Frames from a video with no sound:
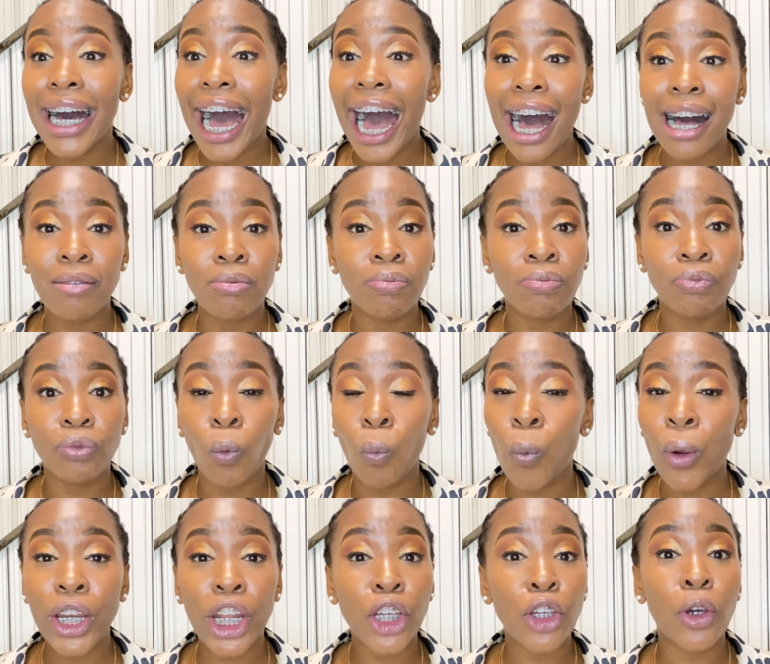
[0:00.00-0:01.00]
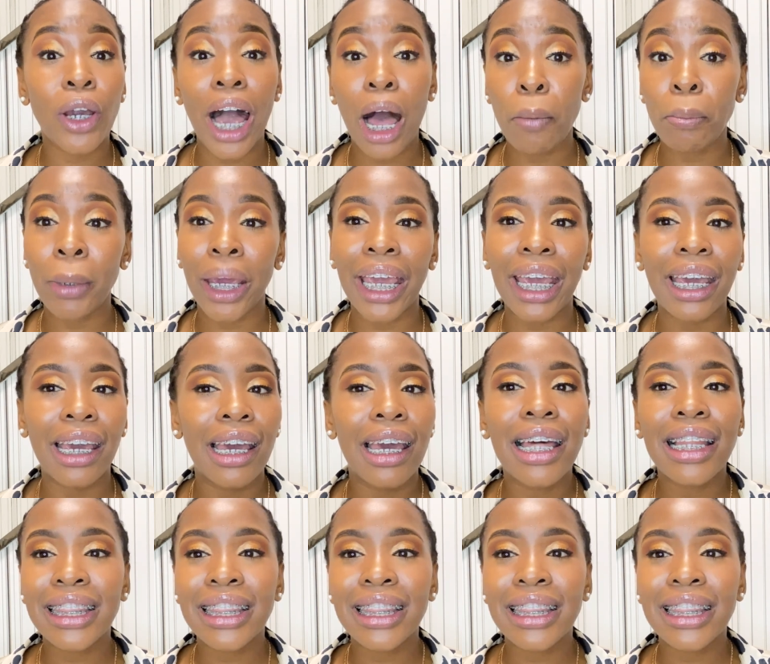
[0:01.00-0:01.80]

when are you coming.